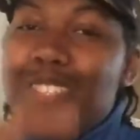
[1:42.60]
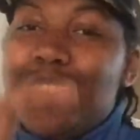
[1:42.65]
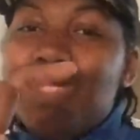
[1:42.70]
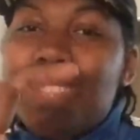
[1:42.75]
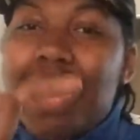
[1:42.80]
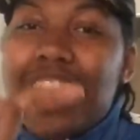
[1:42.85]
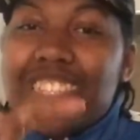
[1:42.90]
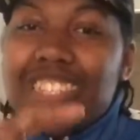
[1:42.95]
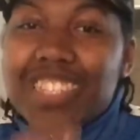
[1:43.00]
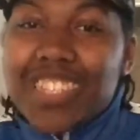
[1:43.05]
two
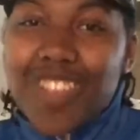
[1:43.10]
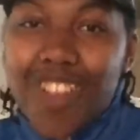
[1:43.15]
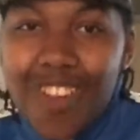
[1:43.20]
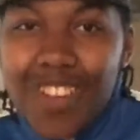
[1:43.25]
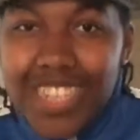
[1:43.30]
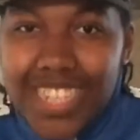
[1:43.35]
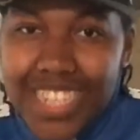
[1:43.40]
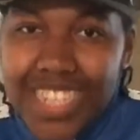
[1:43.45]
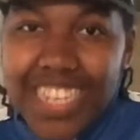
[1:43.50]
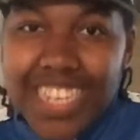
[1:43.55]
thousand
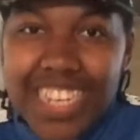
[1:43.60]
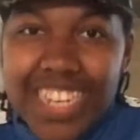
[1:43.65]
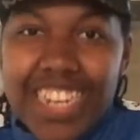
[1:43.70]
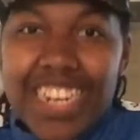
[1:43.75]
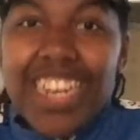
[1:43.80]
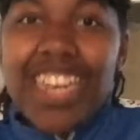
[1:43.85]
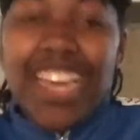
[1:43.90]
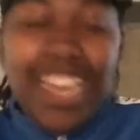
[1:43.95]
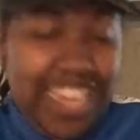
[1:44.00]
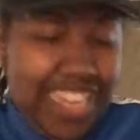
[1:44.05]

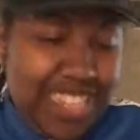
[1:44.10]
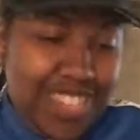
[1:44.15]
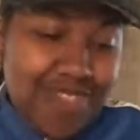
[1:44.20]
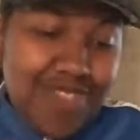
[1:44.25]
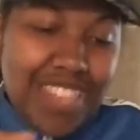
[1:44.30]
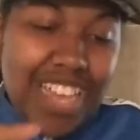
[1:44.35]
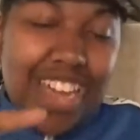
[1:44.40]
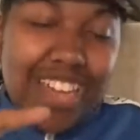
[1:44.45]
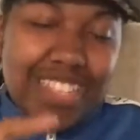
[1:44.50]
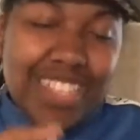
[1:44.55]
thirteen and
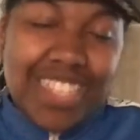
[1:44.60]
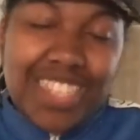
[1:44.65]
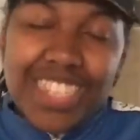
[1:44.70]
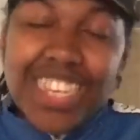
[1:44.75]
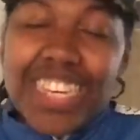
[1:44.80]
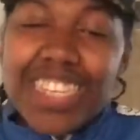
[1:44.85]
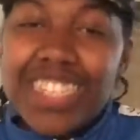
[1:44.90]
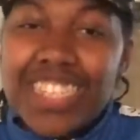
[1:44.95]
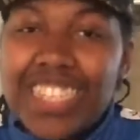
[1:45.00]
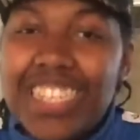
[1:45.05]
two thousand
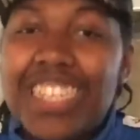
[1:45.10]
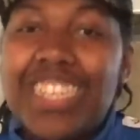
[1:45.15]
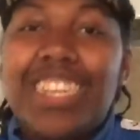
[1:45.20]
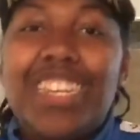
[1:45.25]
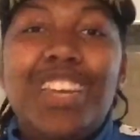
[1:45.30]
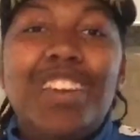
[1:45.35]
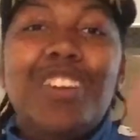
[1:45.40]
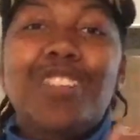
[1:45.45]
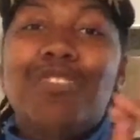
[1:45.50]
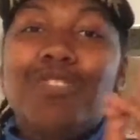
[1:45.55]

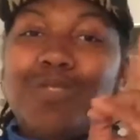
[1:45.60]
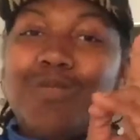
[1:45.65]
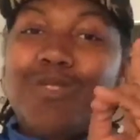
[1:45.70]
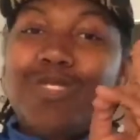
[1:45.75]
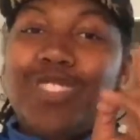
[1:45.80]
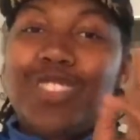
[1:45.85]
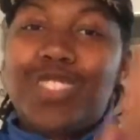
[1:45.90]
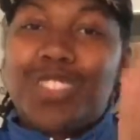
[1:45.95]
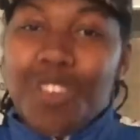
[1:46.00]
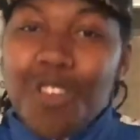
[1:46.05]
sixteen. Those were
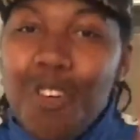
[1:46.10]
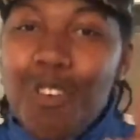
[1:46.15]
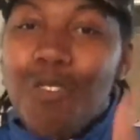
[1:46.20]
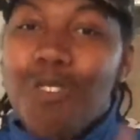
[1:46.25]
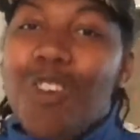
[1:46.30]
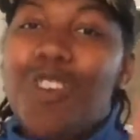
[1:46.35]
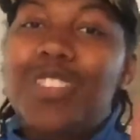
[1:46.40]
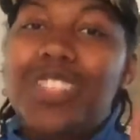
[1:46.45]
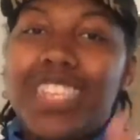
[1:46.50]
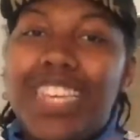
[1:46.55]
the two
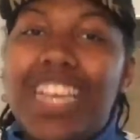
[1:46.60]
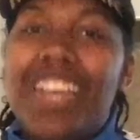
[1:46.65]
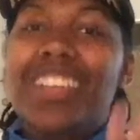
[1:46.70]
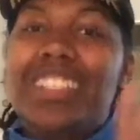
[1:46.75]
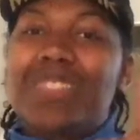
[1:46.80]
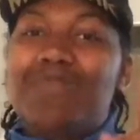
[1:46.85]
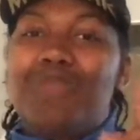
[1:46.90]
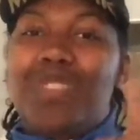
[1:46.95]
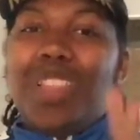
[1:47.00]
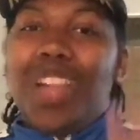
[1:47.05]
worst
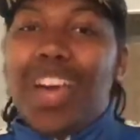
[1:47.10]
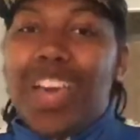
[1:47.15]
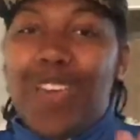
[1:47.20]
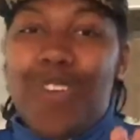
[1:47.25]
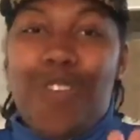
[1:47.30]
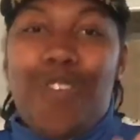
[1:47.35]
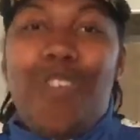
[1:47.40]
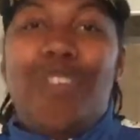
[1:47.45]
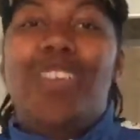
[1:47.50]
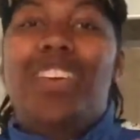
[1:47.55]
years of my
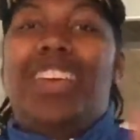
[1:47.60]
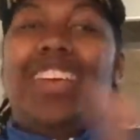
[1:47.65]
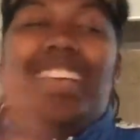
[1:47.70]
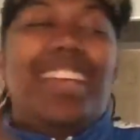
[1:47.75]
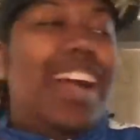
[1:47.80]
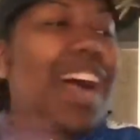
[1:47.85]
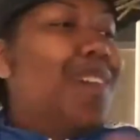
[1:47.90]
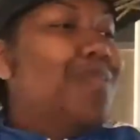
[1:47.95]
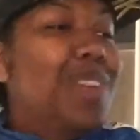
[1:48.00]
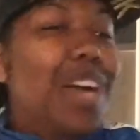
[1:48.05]
life.
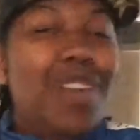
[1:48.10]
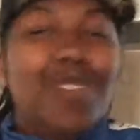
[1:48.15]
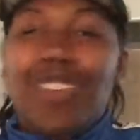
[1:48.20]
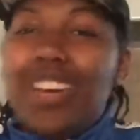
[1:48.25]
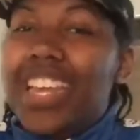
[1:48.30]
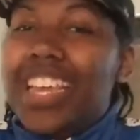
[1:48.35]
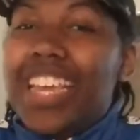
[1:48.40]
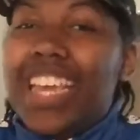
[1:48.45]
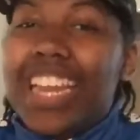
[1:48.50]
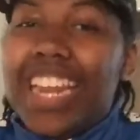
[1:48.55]
I'm not even
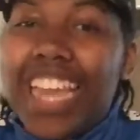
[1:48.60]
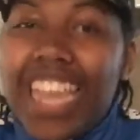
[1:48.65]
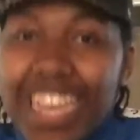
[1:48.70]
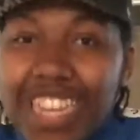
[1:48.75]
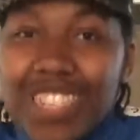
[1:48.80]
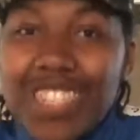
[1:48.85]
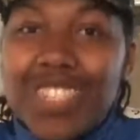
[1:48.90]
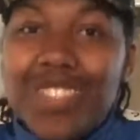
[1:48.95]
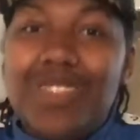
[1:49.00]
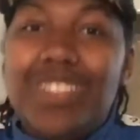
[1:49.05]
going to get
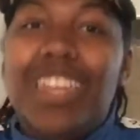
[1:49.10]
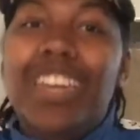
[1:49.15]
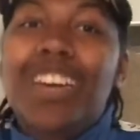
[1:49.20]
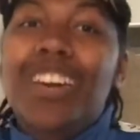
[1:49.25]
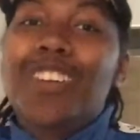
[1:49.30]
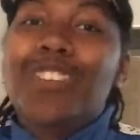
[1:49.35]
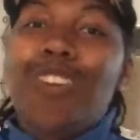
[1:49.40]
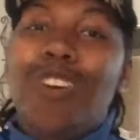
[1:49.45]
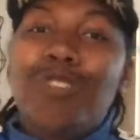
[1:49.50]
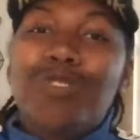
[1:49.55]
into it.
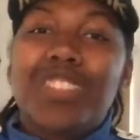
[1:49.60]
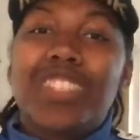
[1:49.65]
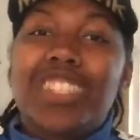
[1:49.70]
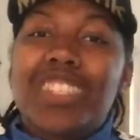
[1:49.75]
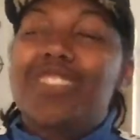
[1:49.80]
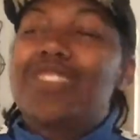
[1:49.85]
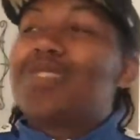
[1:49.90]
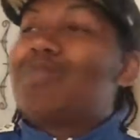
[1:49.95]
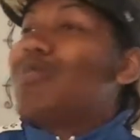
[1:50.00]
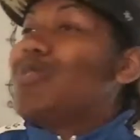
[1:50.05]
Those
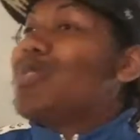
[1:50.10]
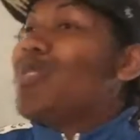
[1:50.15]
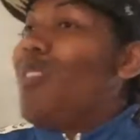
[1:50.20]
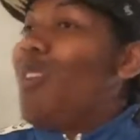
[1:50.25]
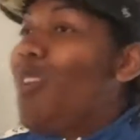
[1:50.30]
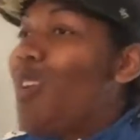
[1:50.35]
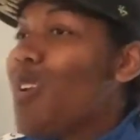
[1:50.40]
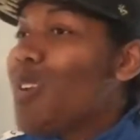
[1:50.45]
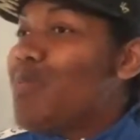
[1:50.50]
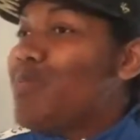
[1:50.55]
years was
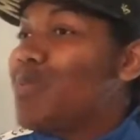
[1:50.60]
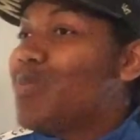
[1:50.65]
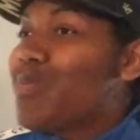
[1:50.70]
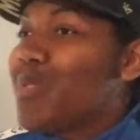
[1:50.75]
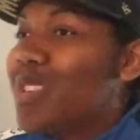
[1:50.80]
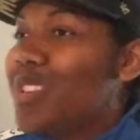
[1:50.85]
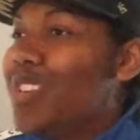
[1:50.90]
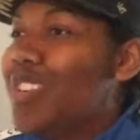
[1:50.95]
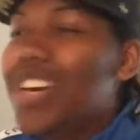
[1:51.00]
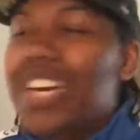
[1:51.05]
horrible,
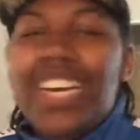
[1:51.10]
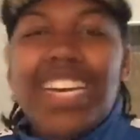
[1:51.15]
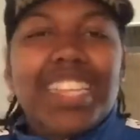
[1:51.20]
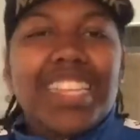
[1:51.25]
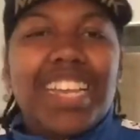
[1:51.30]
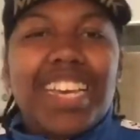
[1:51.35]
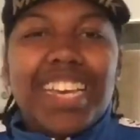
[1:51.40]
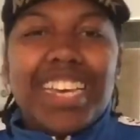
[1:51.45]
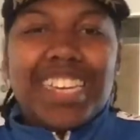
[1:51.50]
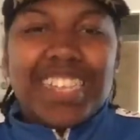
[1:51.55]
bro.
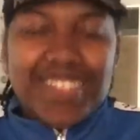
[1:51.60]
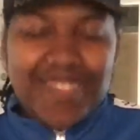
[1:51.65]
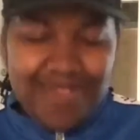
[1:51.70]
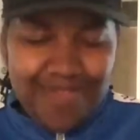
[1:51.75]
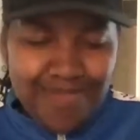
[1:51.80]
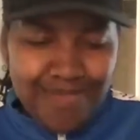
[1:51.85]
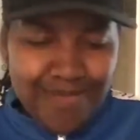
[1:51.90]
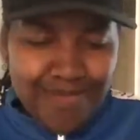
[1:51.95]
Like...